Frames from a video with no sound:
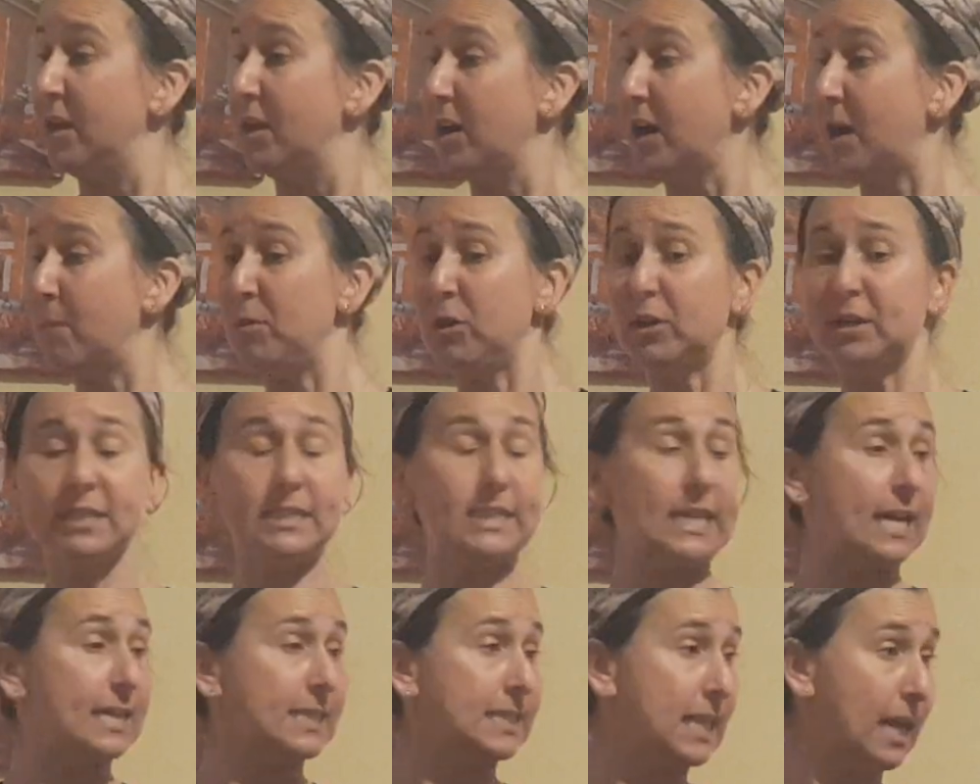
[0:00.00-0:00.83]
I'm not going to
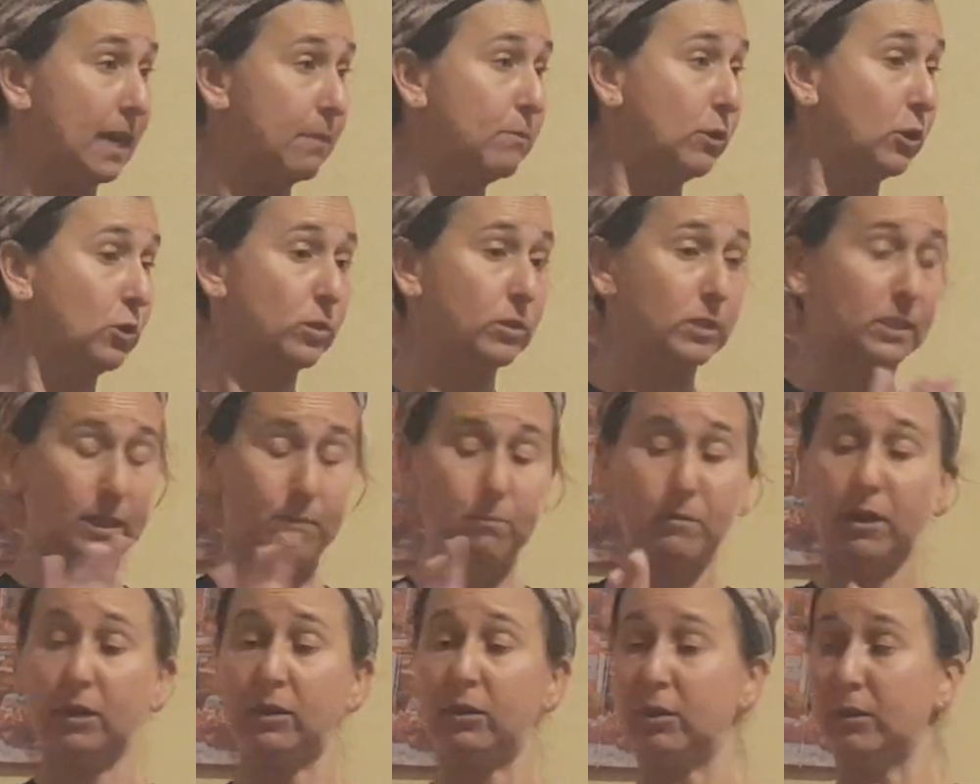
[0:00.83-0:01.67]
say his name because he
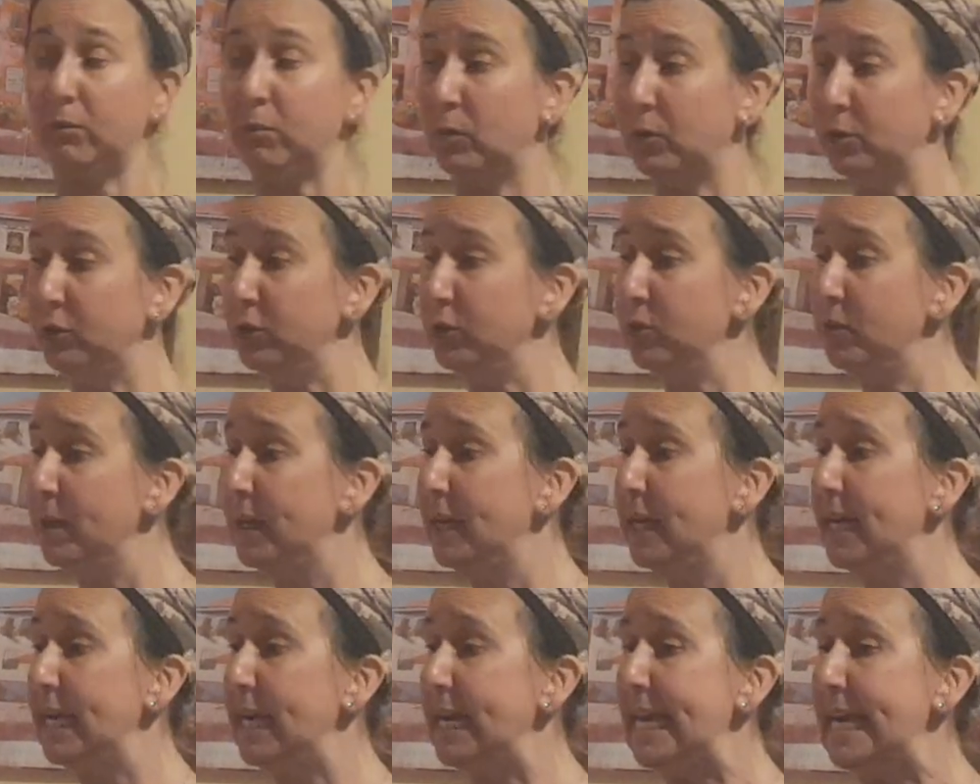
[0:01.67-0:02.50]
might not want to.
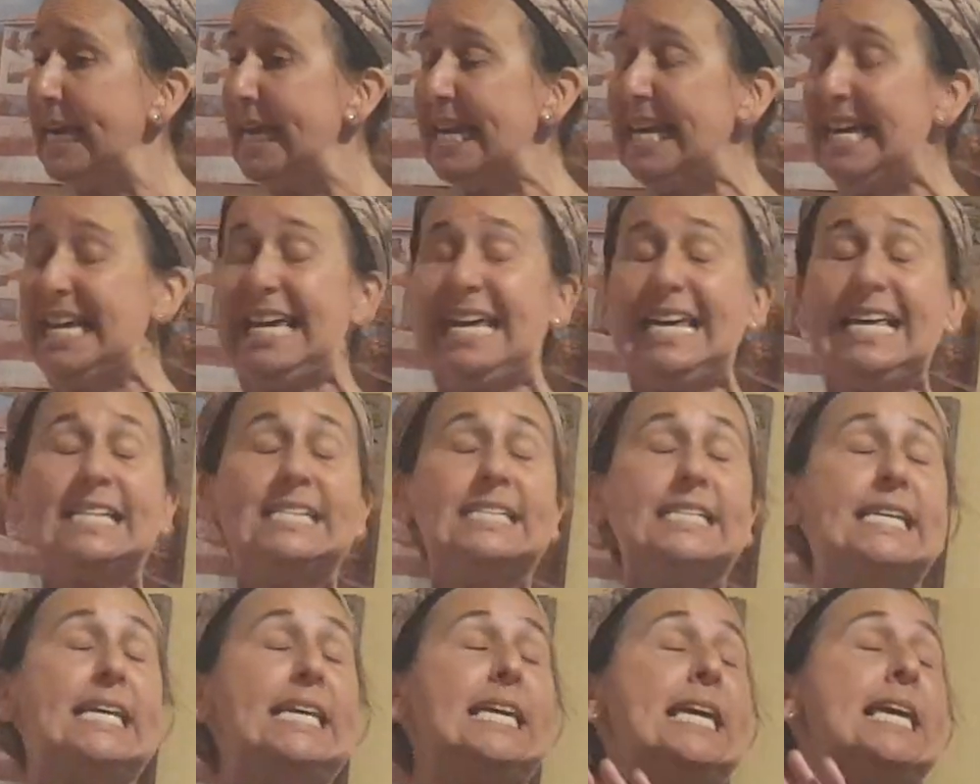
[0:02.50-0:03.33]
He
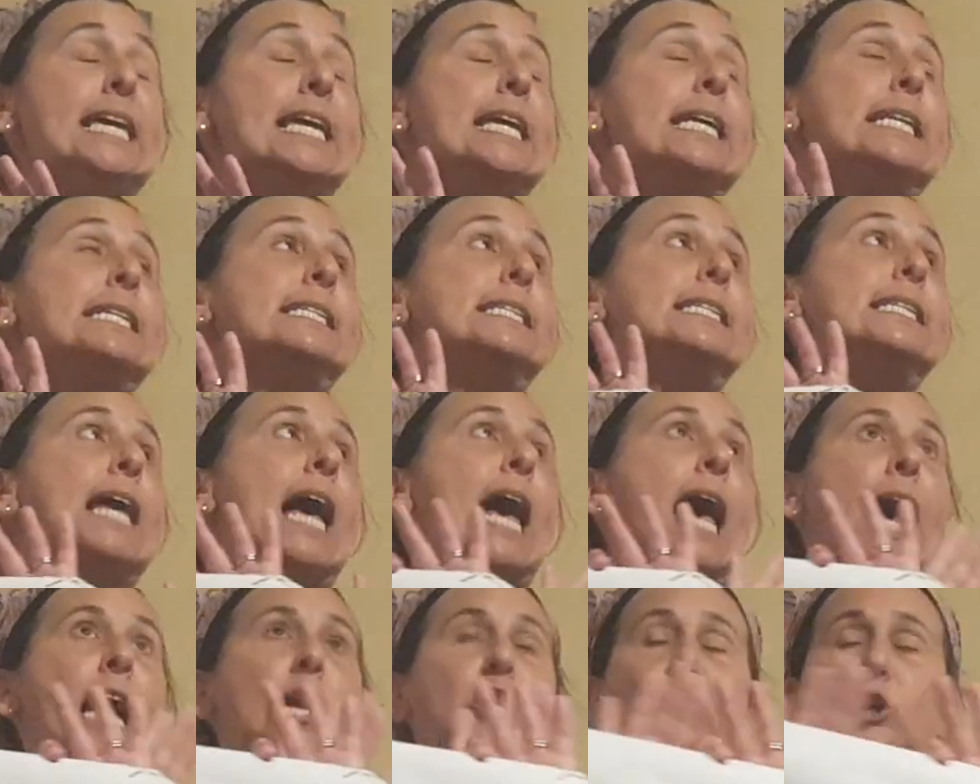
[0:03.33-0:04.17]
is the
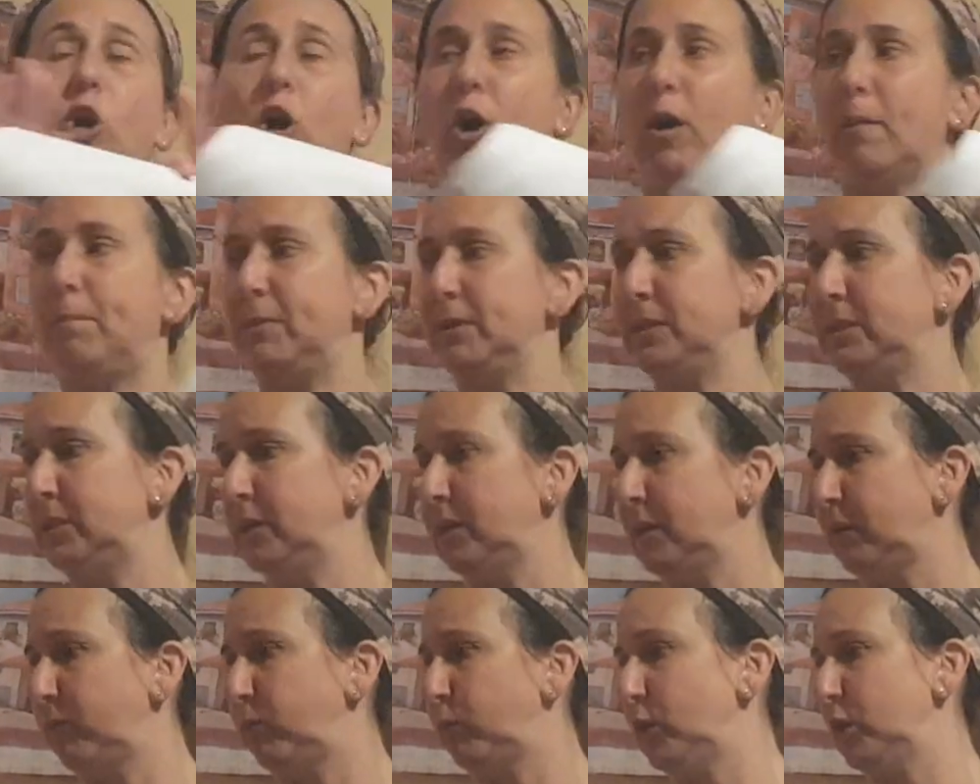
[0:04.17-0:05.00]
exact
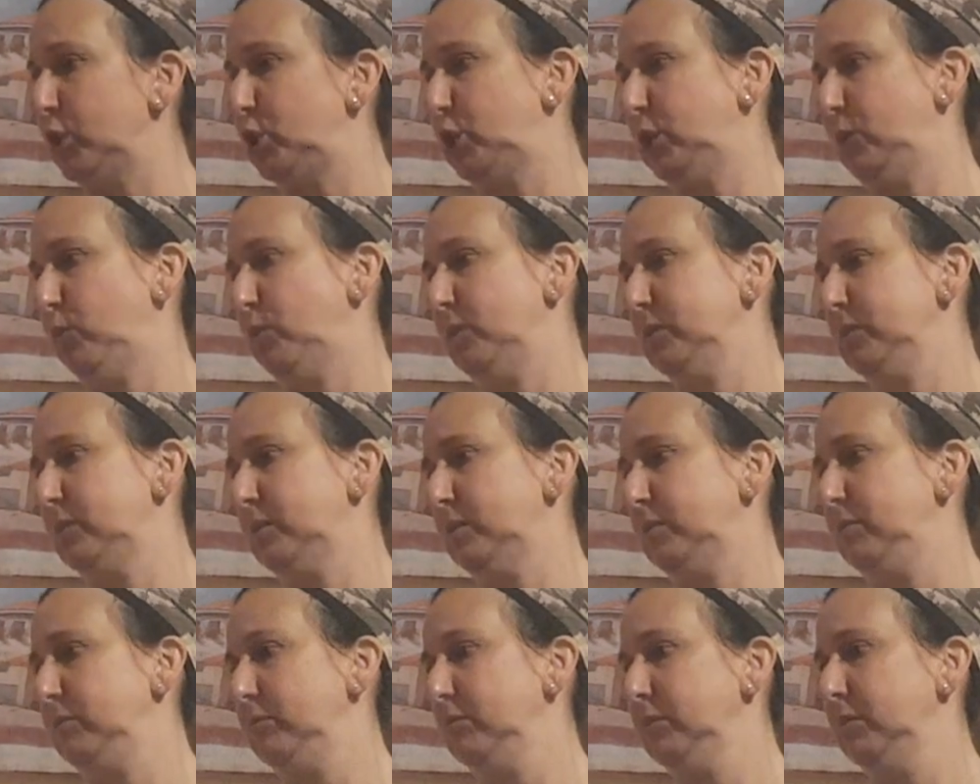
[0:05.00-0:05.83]
opposite of what she
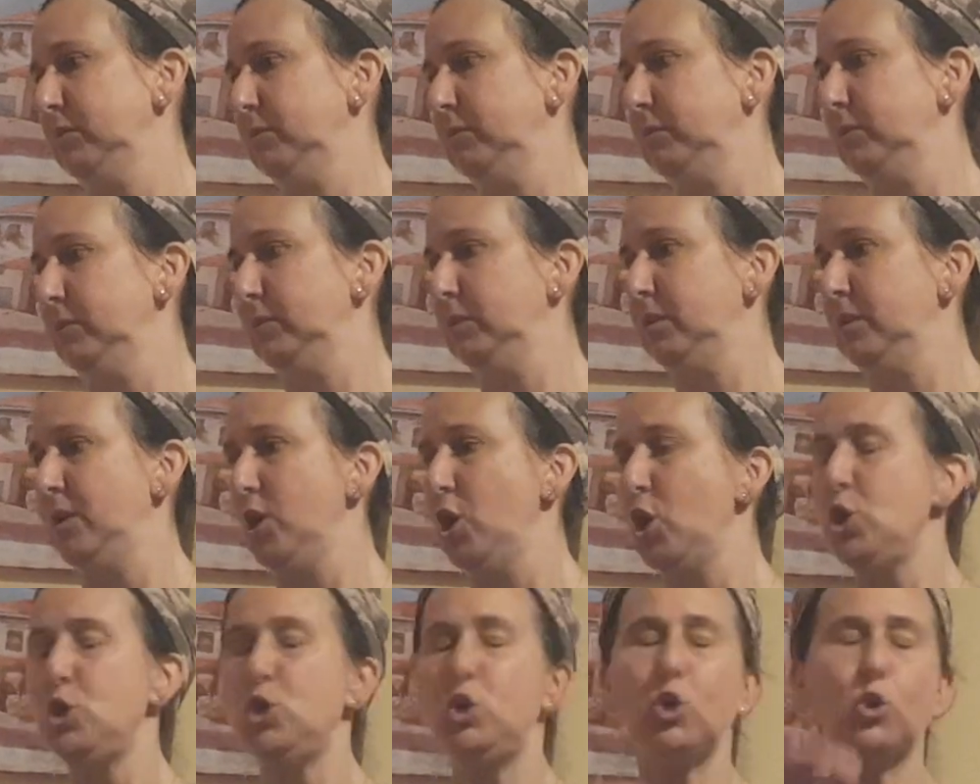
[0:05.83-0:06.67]
wanted.
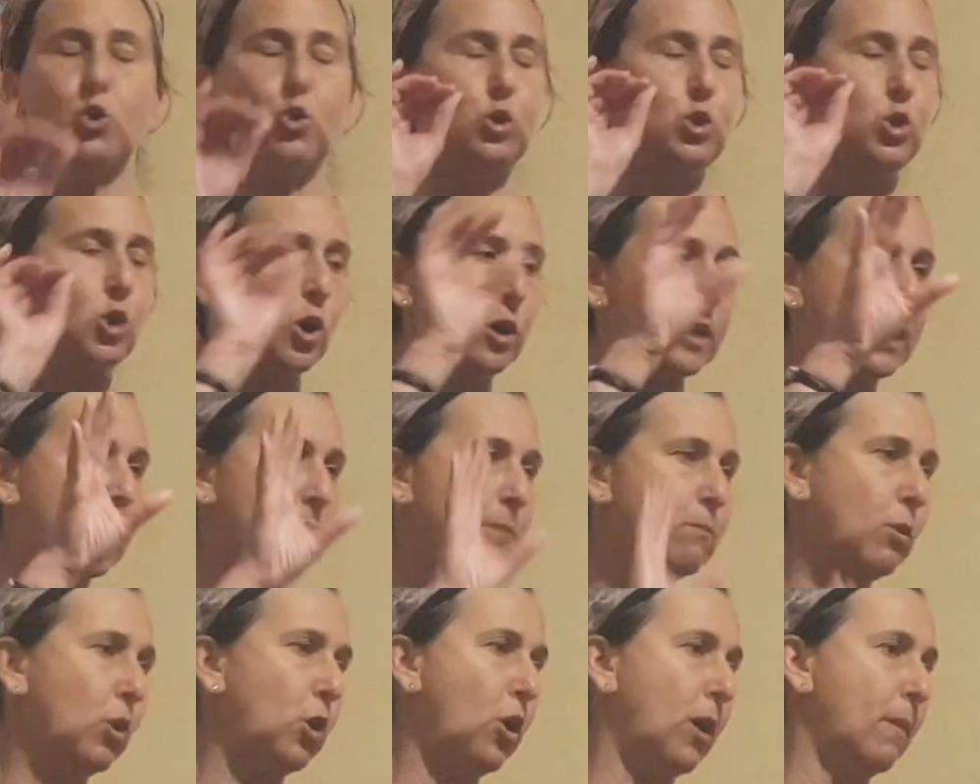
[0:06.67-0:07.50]
You could not
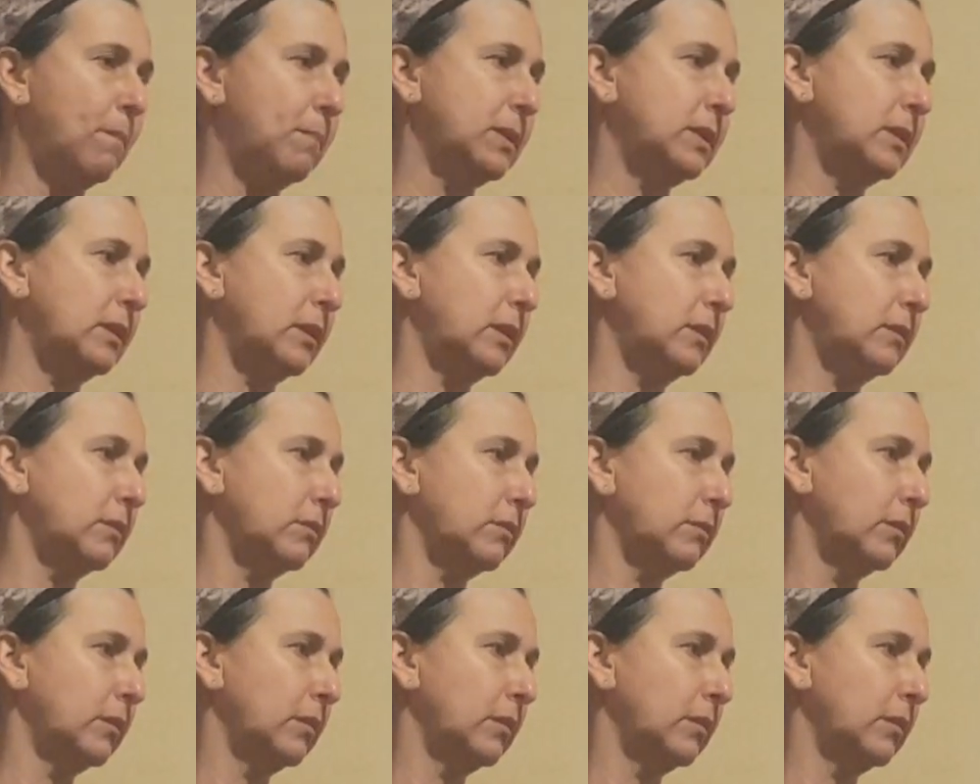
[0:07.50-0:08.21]
get more opposite.